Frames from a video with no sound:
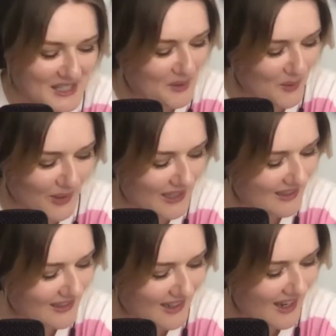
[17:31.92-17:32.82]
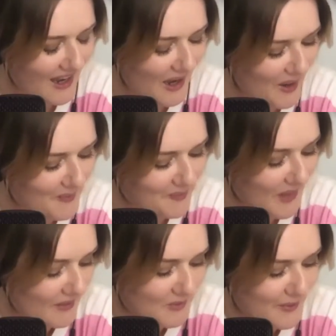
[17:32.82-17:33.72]
great.
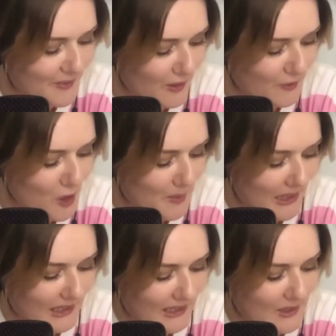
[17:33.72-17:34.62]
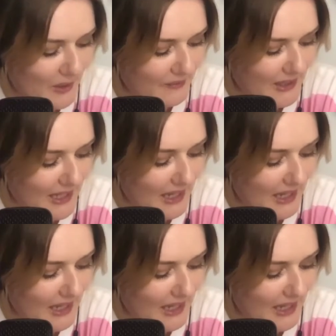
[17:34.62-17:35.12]
We've gone off topic, and I don't even care.